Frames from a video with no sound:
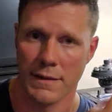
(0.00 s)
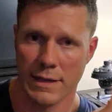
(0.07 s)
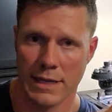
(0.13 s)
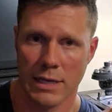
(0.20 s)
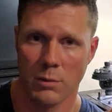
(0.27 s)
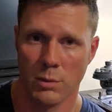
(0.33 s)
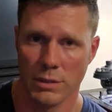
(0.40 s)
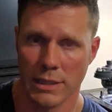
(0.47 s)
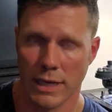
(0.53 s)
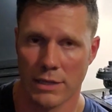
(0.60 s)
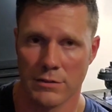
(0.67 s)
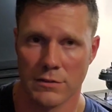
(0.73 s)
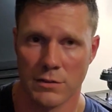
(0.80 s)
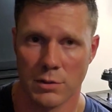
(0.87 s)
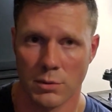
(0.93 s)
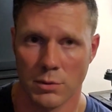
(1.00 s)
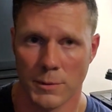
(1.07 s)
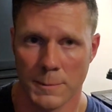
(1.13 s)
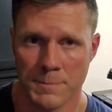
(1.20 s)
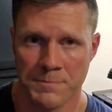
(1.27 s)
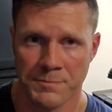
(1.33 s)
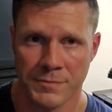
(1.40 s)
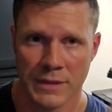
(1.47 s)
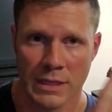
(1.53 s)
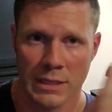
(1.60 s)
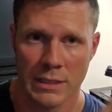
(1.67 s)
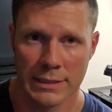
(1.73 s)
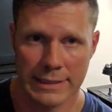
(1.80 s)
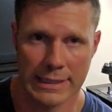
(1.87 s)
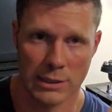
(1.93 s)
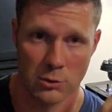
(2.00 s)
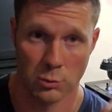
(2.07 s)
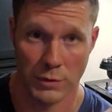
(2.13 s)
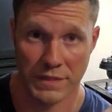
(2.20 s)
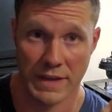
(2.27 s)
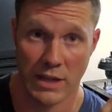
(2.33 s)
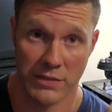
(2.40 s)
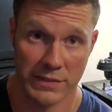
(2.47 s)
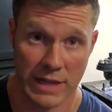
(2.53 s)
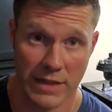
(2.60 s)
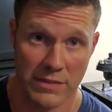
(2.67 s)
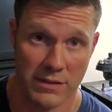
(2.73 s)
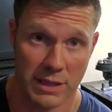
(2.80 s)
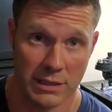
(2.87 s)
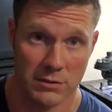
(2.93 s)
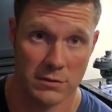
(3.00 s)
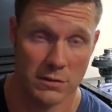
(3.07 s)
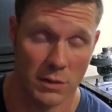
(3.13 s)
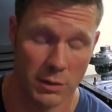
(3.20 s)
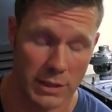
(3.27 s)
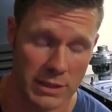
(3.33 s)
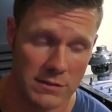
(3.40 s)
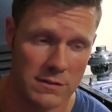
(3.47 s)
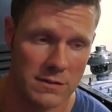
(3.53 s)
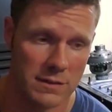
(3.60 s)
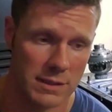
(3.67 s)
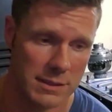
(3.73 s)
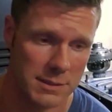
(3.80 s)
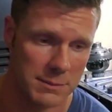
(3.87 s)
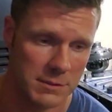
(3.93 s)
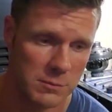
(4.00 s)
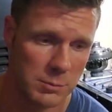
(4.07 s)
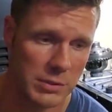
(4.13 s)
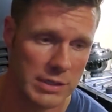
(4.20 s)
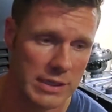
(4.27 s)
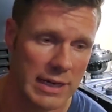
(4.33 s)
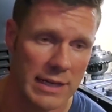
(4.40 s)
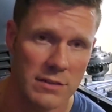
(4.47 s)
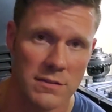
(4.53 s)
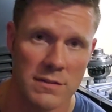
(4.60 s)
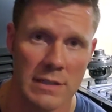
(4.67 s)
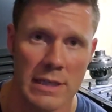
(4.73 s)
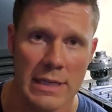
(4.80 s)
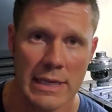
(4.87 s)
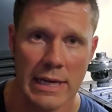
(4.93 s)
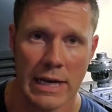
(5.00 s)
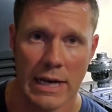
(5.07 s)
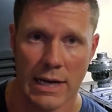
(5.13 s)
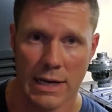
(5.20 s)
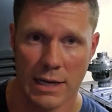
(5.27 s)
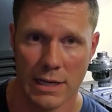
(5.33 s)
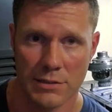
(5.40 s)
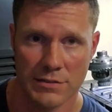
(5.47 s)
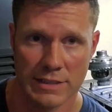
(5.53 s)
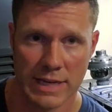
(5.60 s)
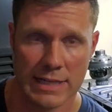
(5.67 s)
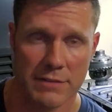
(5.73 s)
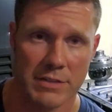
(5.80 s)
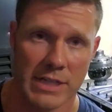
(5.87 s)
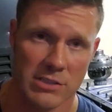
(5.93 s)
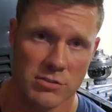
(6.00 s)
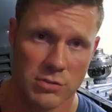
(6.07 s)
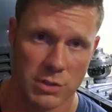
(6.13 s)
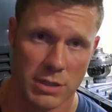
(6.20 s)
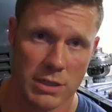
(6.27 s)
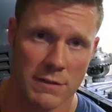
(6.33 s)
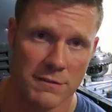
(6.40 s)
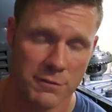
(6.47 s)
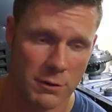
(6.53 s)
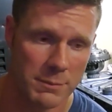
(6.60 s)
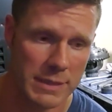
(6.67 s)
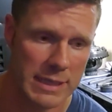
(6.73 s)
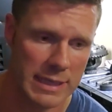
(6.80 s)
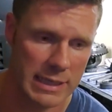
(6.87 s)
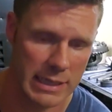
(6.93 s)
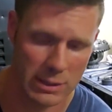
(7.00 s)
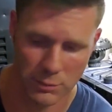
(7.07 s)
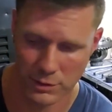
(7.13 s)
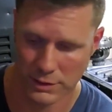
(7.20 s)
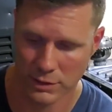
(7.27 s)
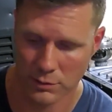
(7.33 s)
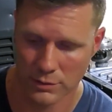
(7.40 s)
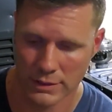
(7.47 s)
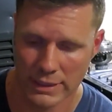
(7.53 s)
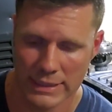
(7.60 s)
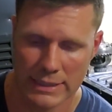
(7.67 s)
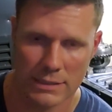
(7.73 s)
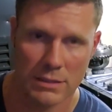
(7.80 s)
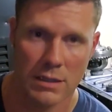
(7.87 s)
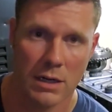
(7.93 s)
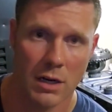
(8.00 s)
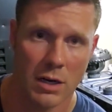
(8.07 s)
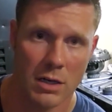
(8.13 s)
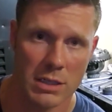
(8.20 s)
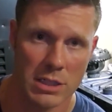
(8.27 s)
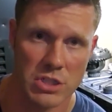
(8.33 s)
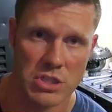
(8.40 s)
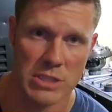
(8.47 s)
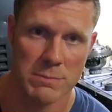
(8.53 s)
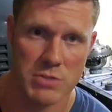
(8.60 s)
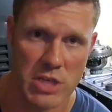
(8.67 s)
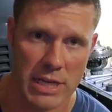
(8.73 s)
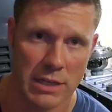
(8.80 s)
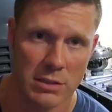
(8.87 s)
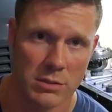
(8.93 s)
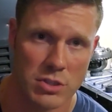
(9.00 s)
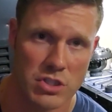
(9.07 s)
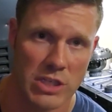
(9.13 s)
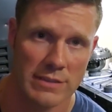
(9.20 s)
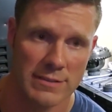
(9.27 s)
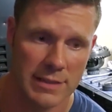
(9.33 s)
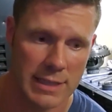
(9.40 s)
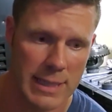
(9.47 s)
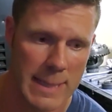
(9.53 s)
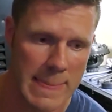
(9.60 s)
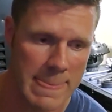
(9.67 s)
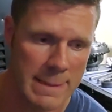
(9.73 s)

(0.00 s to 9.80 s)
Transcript: that I would not do gears without that thing. So it's pretty nice. It's kind of an extra for me. I really don't need it on a Jeep JL or JT.